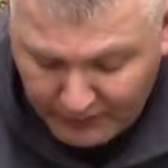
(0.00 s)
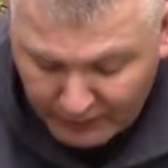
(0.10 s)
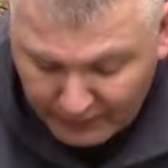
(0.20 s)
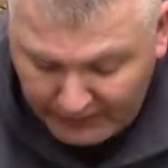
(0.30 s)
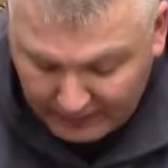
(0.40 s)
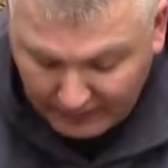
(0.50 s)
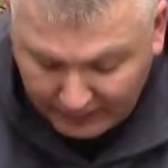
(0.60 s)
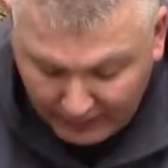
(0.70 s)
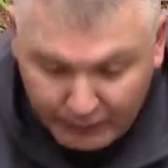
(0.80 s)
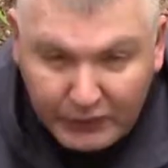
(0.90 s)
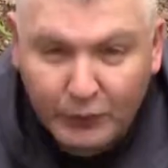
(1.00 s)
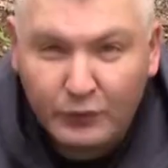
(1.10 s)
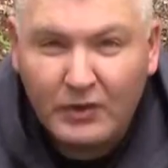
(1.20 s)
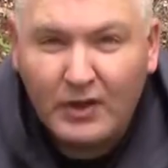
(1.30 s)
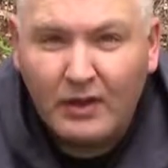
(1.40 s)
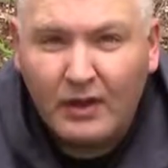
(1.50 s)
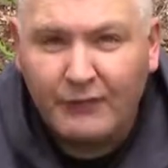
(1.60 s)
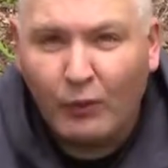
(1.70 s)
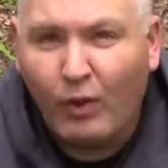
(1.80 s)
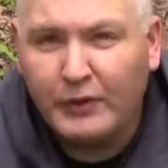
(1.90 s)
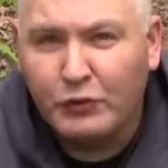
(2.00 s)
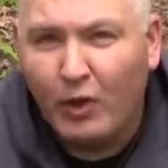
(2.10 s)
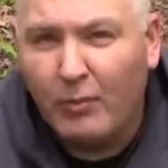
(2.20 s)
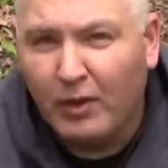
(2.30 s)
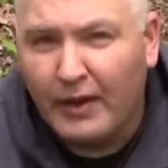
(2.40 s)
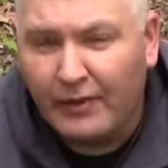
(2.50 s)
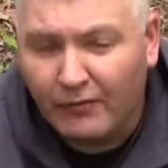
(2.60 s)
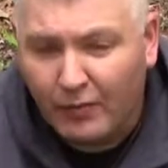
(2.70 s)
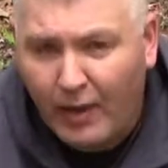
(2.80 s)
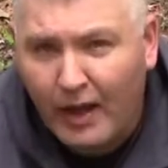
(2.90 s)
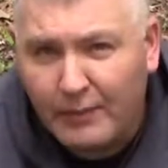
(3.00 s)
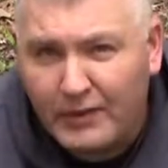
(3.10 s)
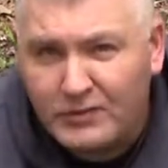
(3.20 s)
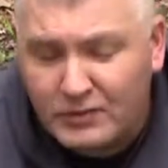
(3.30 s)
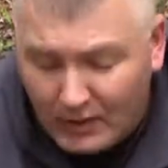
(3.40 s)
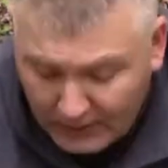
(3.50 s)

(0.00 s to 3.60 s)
tourniquet like they would use if they wanted to draw blood at the phlebotomist.